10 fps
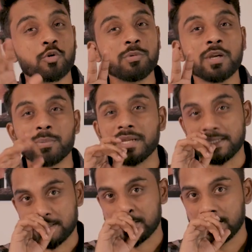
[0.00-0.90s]
could be
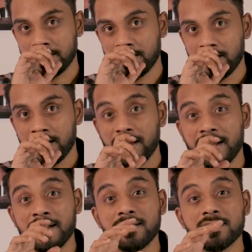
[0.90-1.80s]
replaced,
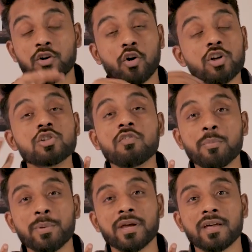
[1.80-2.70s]
and the cost of
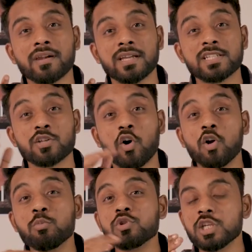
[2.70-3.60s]
repair is
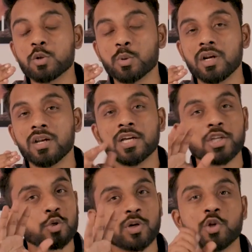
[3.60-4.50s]
almost equal
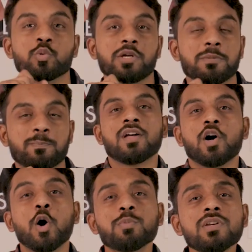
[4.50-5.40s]
to a new one.
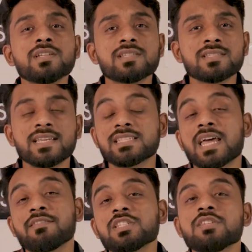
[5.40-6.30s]
Obsolescence has
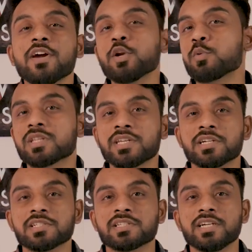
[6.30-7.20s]
diversified over the
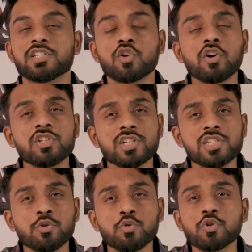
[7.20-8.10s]
years. It's not
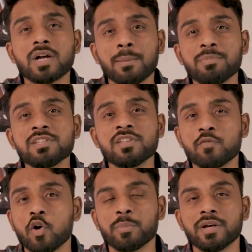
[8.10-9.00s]
just due to the company's
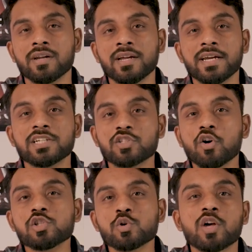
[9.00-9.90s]
involvement, it's
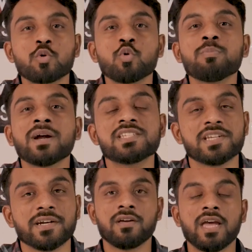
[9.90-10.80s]
also our own
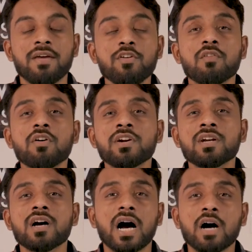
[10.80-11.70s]
mindset. Have you ever
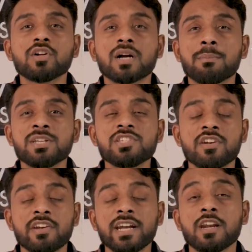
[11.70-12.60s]
wondered how a company
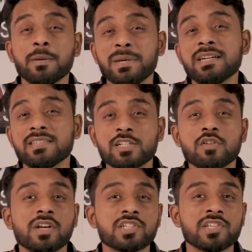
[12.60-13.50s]
generates repeat sales
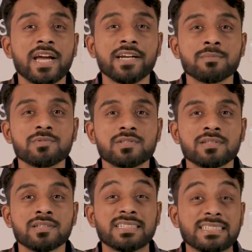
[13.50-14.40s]
of luxury items?
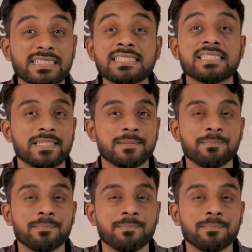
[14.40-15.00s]
Easy.